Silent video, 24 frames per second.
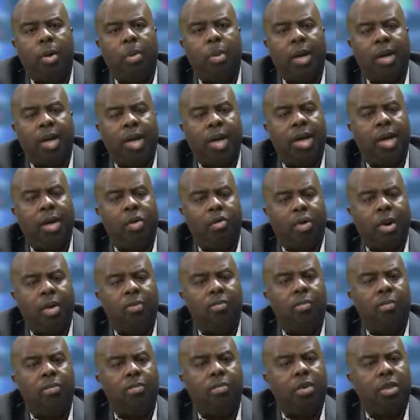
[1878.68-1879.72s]
again,
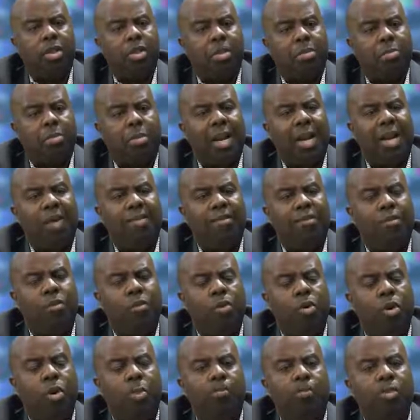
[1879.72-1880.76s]
grateful for this
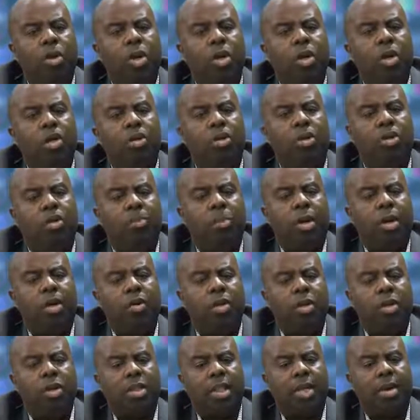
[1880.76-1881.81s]
platform to speak
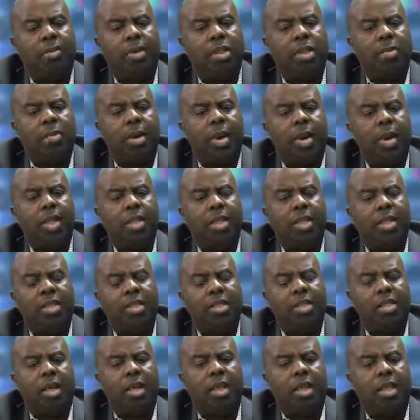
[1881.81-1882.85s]
on a subject matter
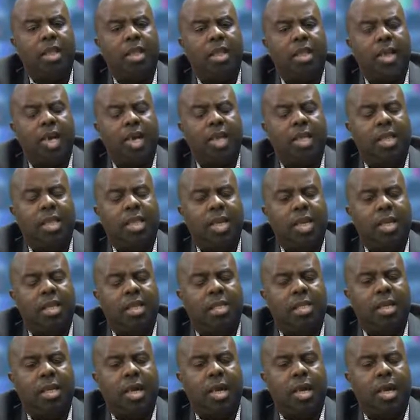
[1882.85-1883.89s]

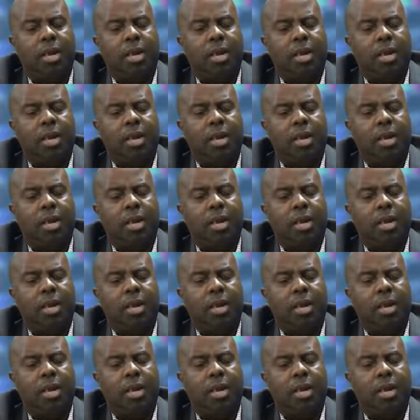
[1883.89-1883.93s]
that's